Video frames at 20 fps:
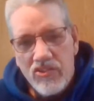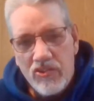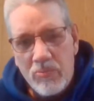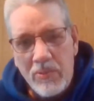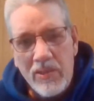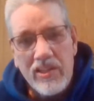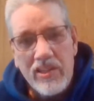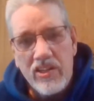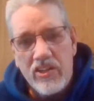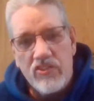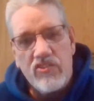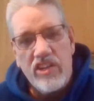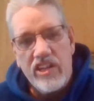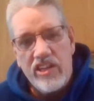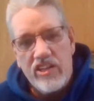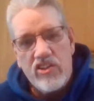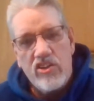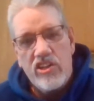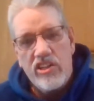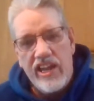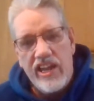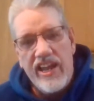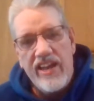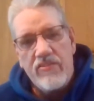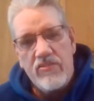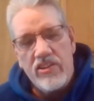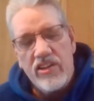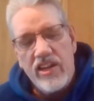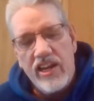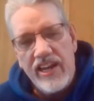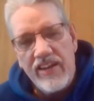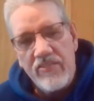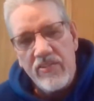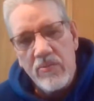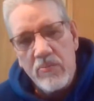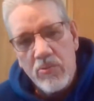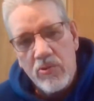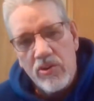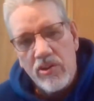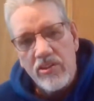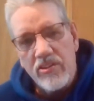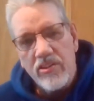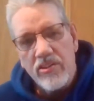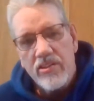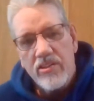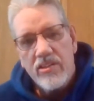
Just because they could have a diving board.